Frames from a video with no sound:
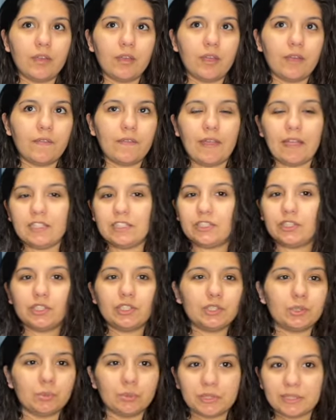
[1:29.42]
And that's
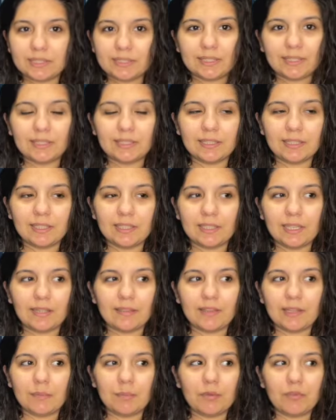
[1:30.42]
just recently.
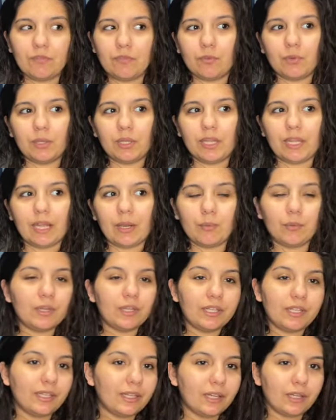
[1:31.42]
And then before, like, I
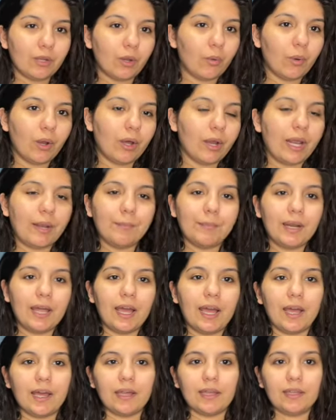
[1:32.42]
really didn't go out. I'm
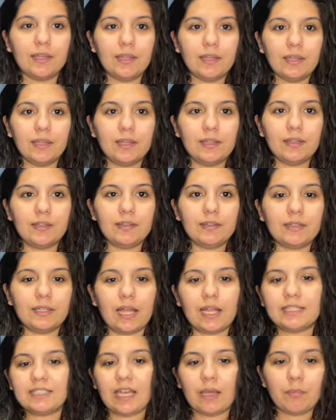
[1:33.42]
not
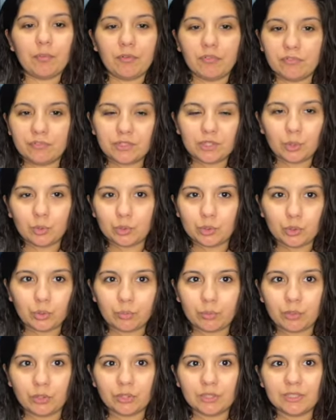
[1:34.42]
that type of social
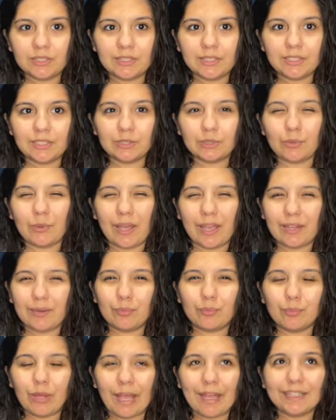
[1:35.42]
person. So
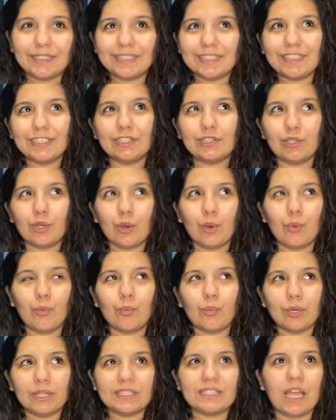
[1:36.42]
I didn't know
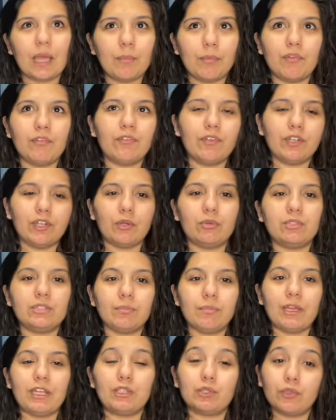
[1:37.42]
what type of video to
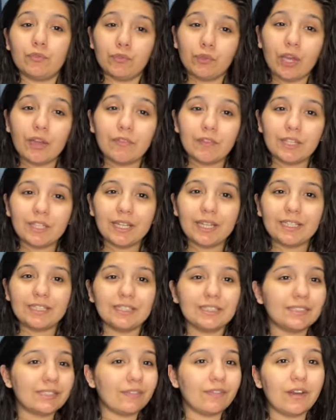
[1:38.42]
make. So if you have any
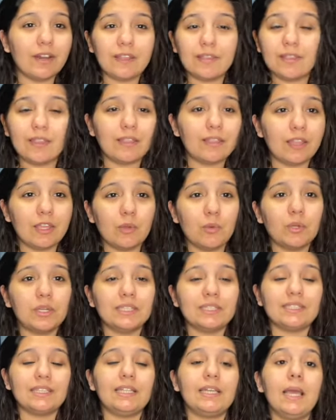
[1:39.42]
ideas of anything that you want
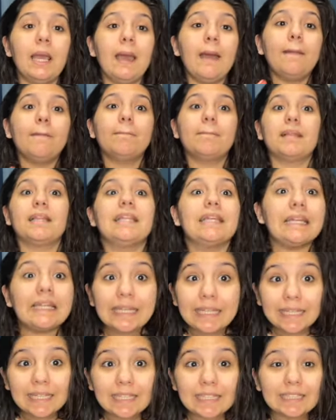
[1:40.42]
to see,
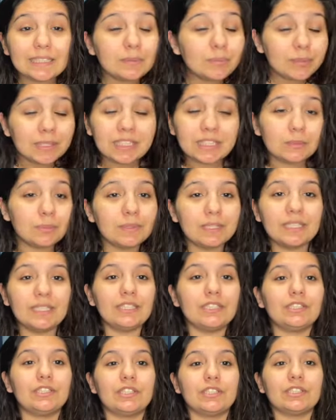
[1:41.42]
please, please,
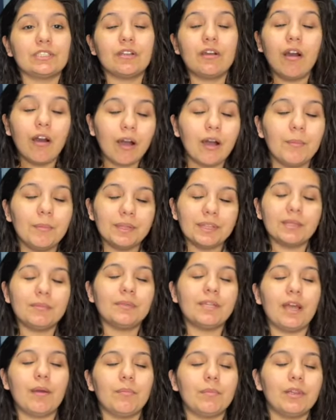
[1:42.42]
please just comment
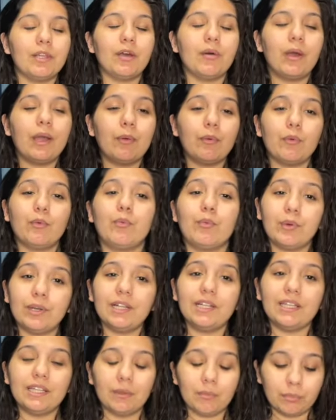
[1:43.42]
them down below. I would
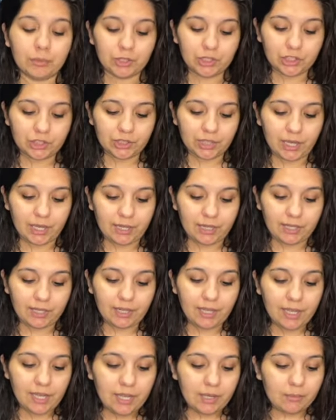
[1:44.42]
really appreciate
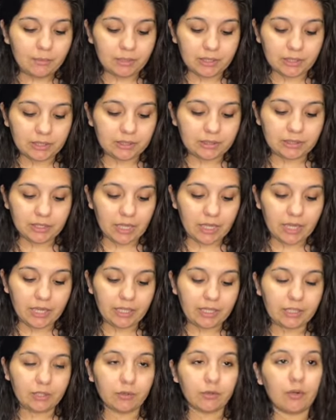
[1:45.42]
it because
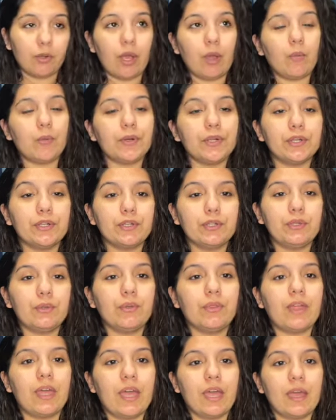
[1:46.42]
I don't know. I wanted to
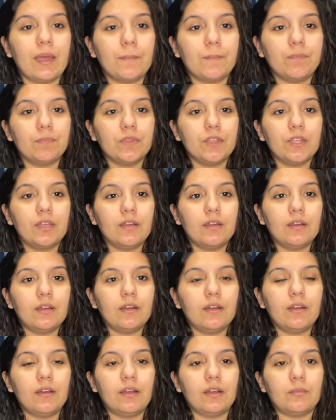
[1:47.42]
do that
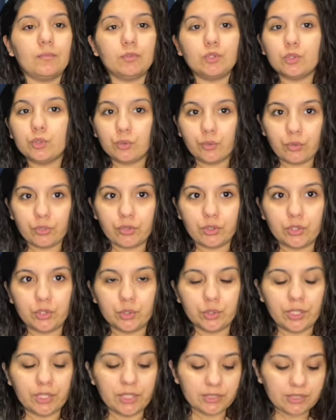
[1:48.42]
truth or
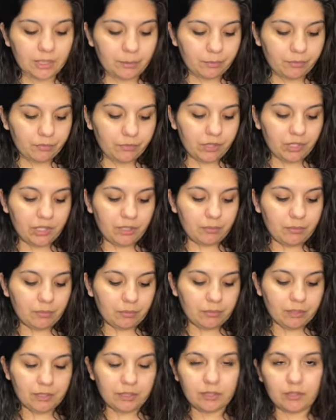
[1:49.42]
drink type of thing, but
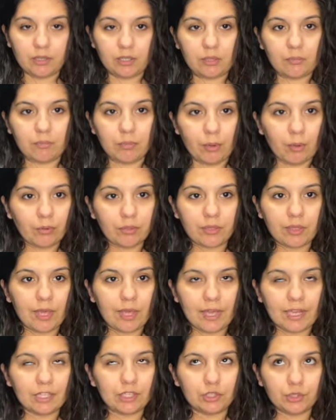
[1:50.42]
me and Adani both
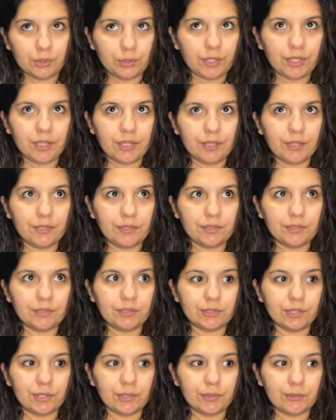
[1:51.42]
can't drink.
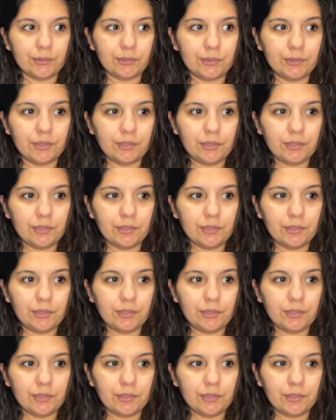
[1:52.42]
So